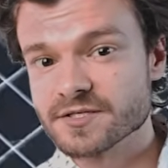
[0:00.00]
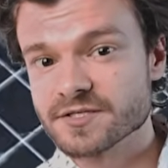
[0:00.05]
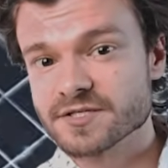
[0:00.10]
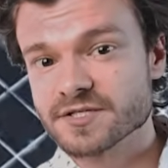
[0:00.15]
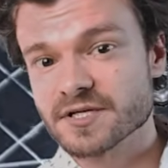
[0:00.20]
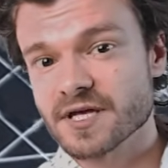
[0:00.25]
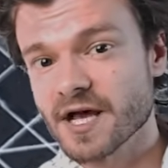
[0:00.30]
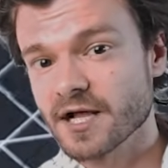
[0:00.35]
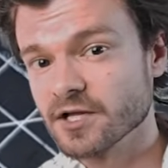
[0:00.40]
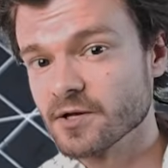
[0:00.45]

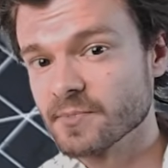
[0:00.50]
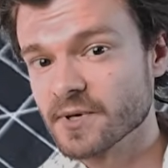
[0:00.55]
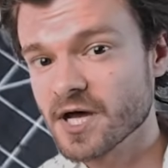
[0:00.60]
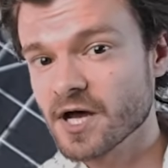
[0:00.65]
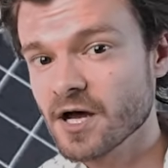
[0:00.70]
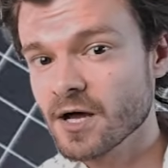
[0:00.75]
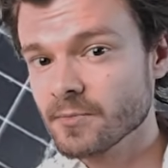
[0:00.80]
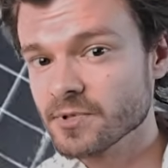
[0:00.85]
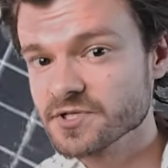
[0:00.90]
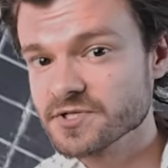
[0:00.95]
scallop
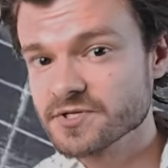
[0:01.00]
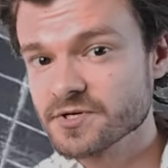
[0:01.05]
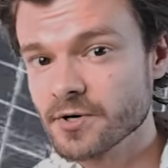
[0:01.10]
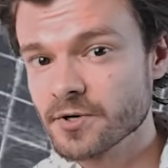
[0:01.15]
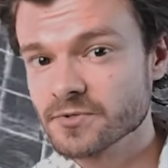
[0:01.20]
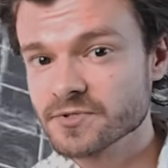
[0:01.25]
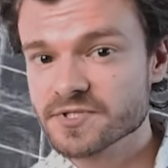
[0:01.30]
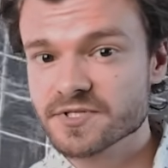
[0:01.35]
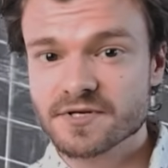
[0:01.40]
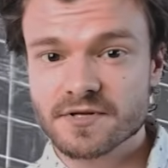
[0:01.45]

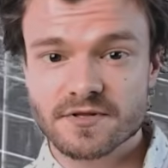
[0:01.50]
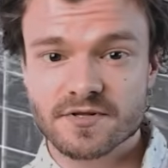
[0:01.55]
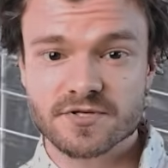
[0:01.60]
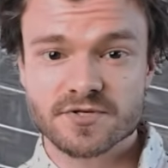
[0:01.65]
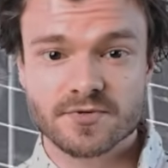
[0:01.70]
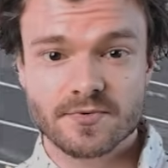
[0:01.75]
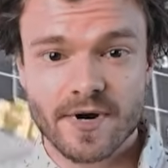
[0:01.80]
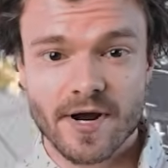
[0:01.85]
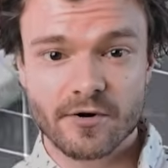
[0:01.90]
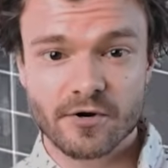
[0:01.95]
cobblestones to the
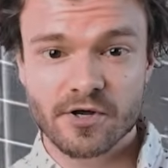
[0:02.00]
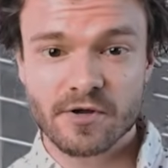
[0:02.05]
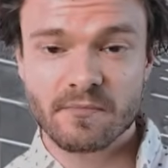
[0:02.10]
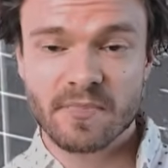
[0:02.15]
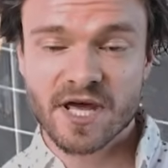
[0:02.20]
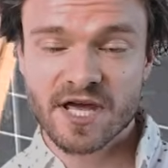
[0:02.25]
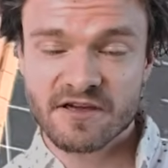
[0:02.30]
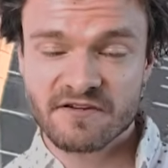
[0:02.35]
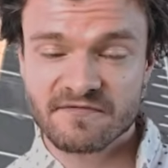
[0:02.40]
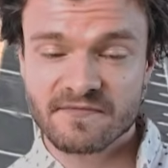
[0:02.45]
surrounding
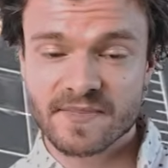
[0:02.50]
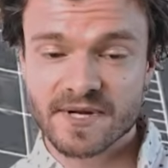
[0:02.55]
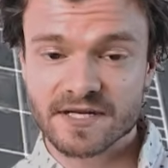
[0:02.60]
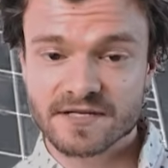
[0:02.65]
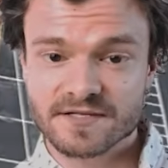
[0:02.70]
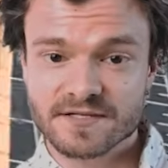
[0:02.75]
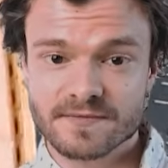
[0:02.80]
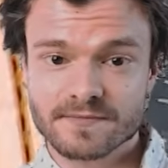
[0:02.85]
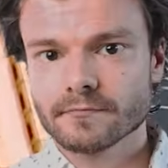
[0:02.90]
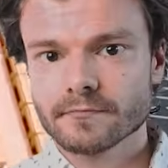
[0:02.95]

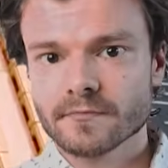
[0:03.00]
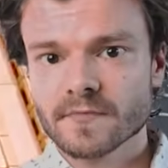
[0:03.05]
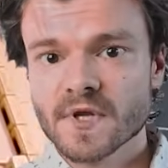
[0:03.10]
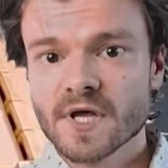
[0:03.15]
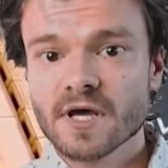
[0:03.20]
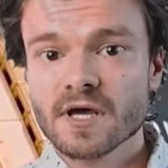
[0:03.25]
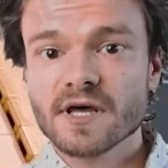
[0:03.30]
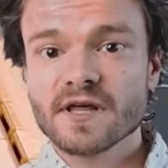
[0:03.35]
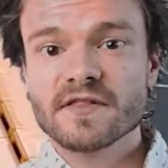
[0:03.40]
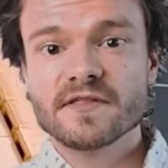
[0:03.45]
pavement.
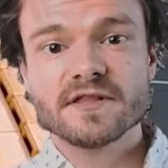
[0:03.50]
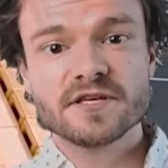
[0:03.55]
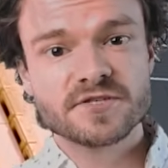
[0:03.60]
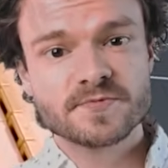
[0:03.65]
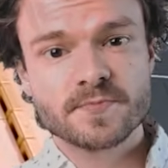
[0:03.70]
This